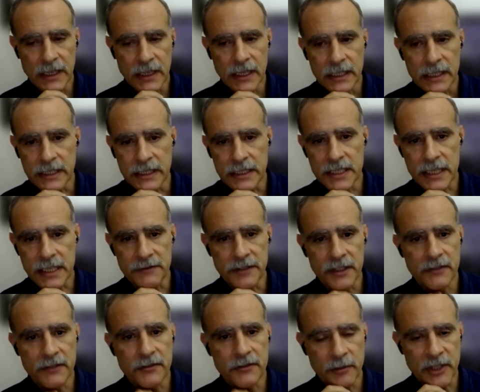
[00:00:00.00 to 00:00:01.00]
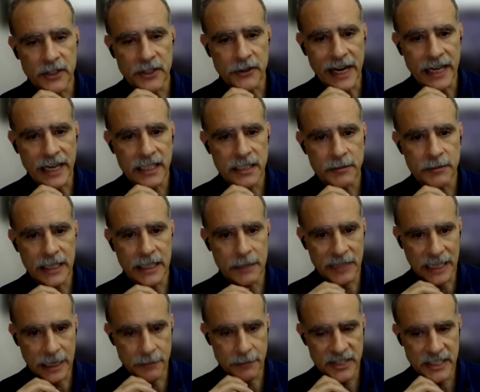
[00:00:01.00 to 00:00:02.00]
He suffered from intractable
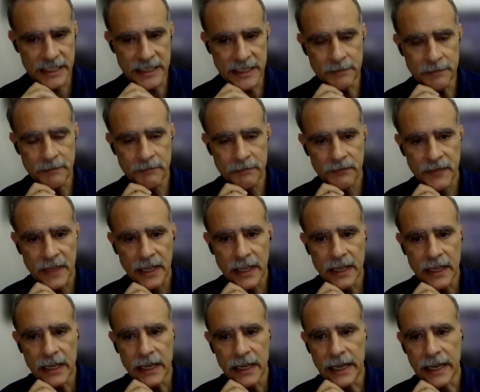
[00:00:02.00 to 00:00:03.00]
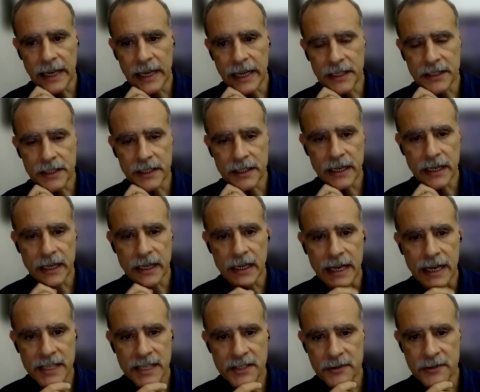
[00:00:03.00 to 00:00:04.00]
epilepsy. And
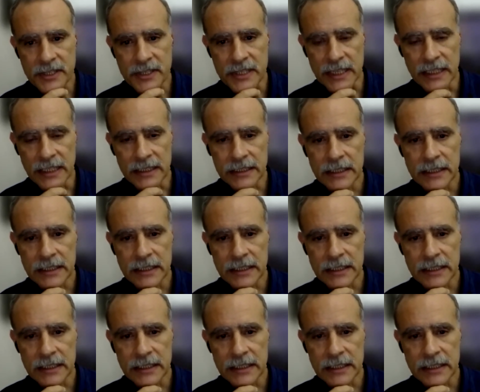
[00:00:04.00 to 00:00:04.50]
as a result,